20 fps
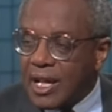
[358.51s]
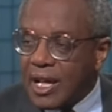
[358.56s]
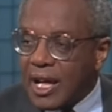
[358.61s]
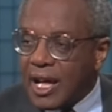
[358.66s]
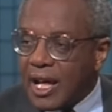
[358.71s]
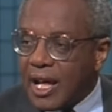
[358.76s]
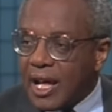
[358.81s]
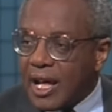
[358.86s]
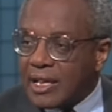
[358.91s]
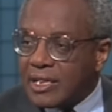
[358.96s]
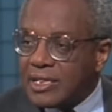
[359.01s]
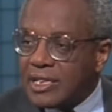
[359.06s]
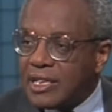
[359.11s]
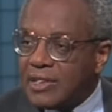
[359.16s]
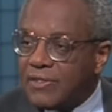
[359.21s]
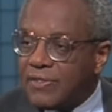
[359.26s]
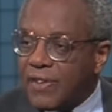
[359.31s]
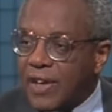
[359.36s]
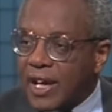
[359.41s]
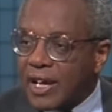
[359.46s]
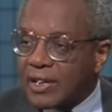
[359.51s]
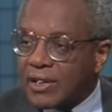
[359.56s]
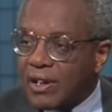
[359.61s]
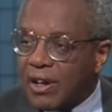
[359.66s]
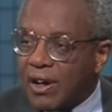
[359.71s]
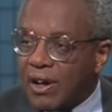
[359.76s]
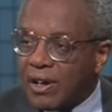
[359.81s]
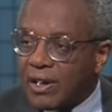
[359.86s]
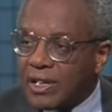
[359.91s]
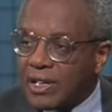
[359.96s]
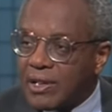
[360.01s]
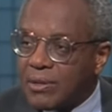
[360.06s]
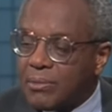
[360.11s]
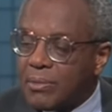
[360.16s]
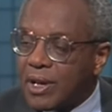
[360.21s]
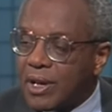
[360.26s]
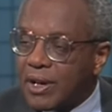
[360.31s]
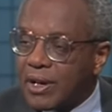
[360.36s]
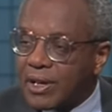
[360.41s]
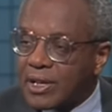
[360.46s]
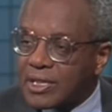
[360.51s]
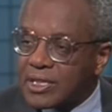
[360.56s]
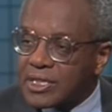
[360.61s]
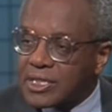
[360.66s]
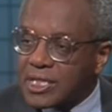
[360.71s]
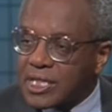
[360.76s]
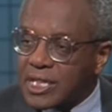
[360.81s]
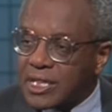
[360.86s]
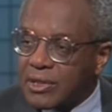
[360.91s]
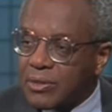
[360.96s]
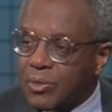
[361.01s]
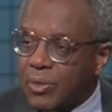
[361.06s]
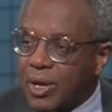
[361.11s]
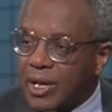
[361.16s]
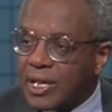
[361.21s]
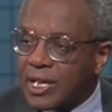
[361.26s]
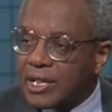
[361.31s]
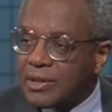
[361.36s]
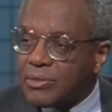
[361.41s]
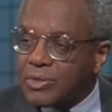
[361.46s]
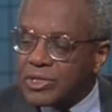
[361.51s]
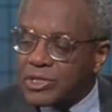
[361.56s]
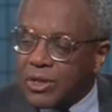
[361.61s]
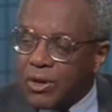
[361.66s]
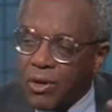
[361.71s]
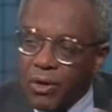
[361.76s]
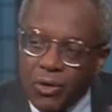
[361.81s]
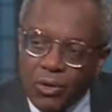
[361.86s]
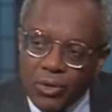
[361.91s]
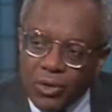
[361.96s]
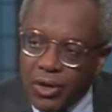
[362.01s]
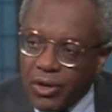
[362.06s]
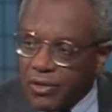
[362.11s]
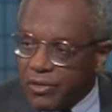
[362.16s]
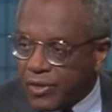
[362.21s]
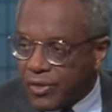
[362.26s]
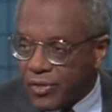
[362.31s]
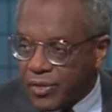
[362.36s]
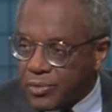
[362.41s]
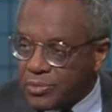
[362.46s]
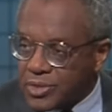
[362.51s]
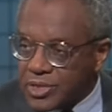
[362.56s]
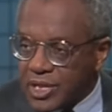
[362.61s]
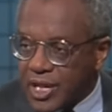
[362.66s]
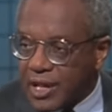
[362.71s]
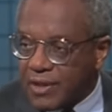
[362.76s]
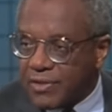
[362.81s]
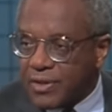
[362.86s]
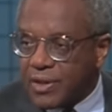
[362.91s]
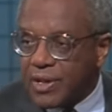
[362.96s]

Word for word: a defect on the American scene, one that was a holdover from slavery,